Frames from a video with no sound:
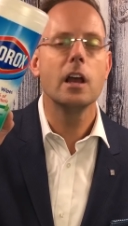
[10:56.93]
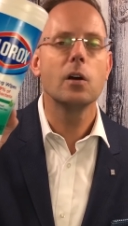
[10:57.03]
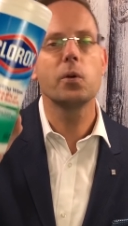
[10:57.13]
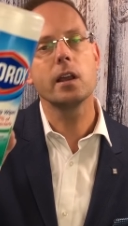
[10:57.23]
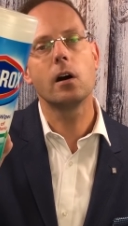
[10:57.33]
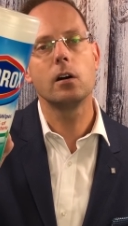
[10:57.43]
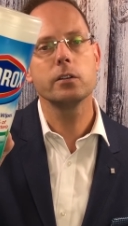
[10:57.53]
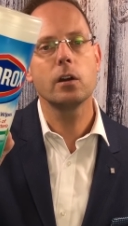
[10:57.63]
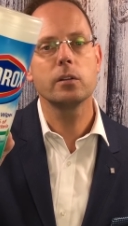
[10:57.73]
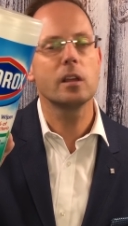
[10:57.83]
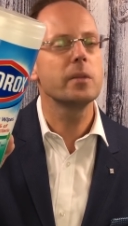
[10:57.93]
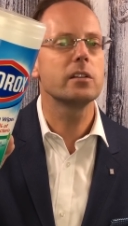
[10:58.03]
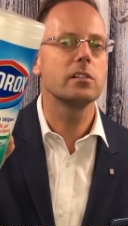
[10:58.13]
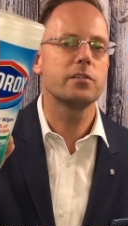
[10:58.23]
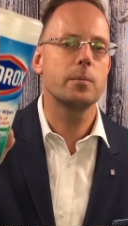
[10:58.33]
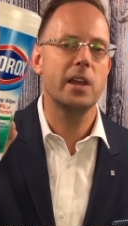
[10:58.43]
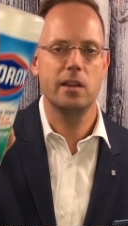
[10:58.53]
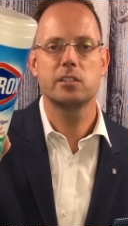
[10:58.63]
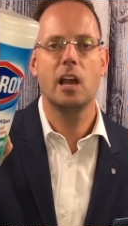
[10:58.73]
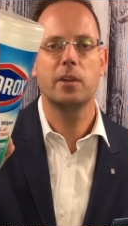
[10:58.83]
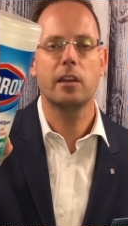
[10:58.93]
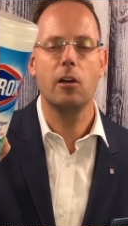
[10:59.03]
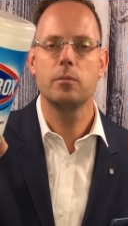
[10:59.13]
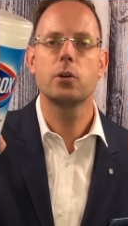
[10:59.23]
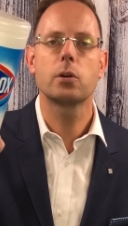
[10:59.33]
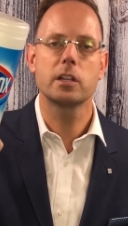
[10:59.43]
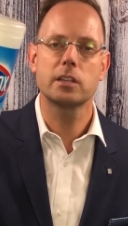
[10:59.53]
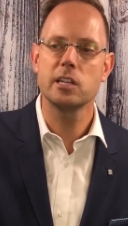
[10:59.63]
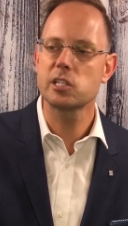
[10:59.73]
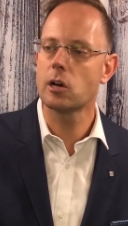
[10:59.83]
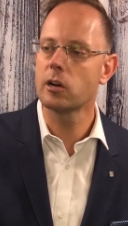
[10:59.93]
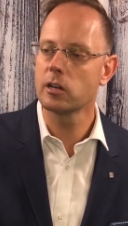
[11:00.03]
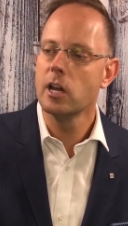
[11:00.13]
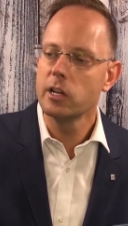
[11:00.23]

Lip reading: we all know in the middle of the pandemic how important these are.